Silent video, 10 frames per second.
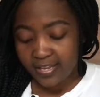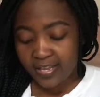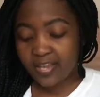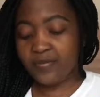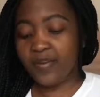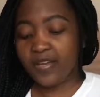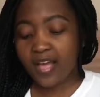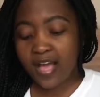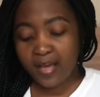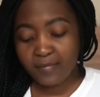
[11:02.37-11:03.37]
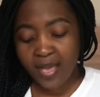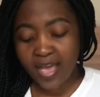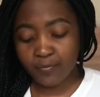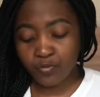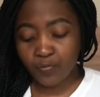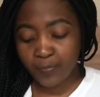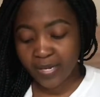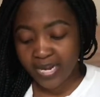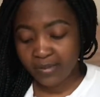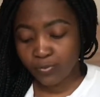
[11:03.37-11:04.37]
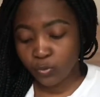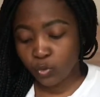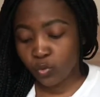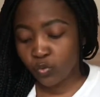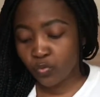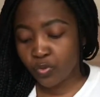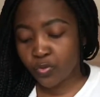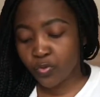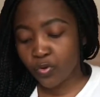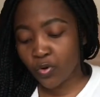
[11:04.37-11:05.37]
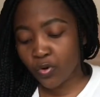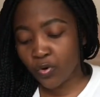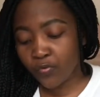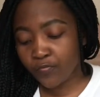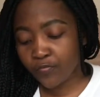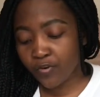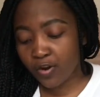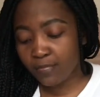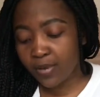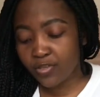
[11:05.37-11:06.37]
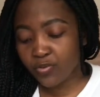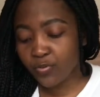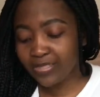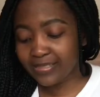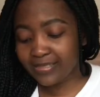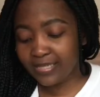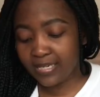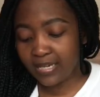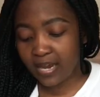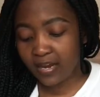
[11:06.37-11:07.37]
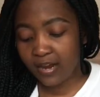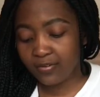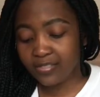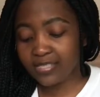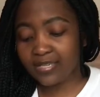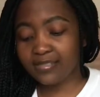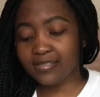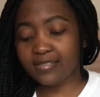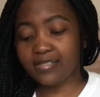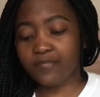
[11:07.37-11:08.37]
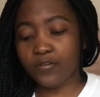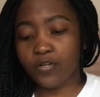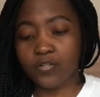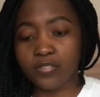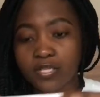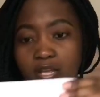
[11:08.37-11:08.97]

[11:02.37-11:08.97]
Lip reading: Anyway, have you been able to withdraw from USD account? Is it difficult?